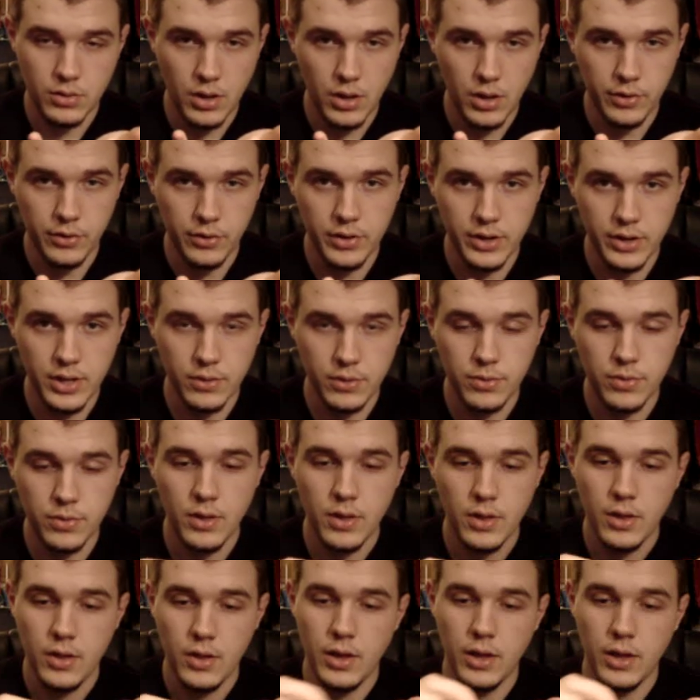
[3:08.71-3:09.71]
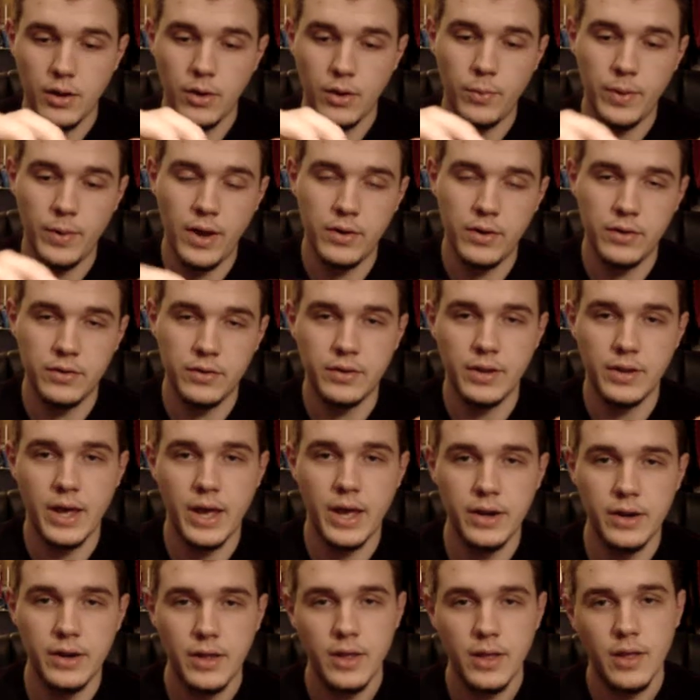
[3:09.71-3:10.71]
underneath and a rounded
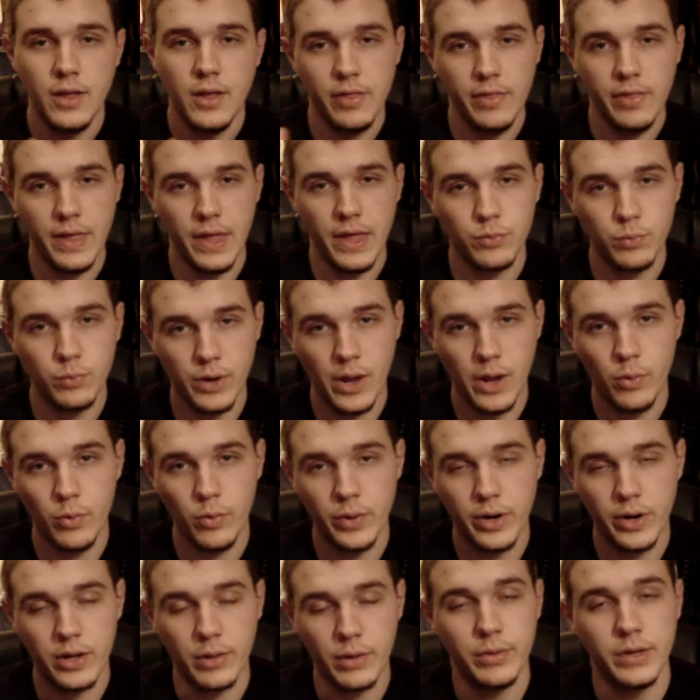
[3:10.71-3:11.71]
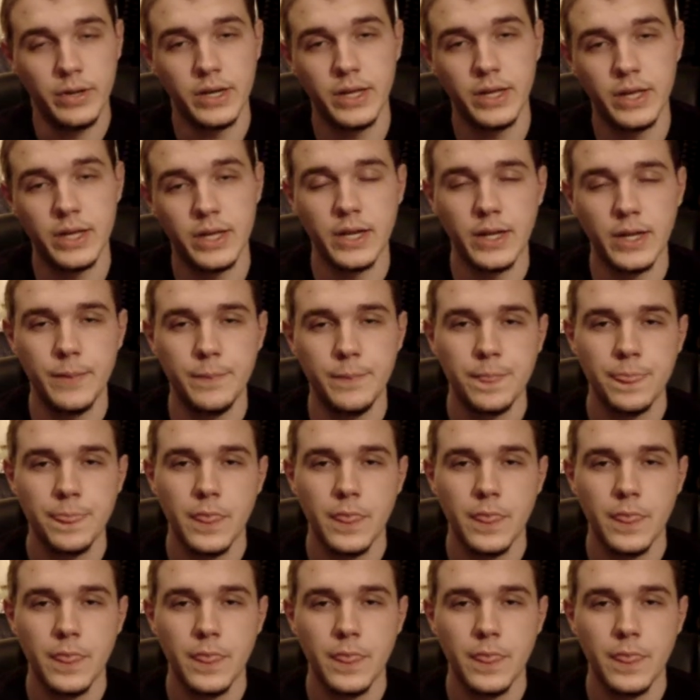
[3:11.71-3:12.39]
side. That's what I would recommend getting.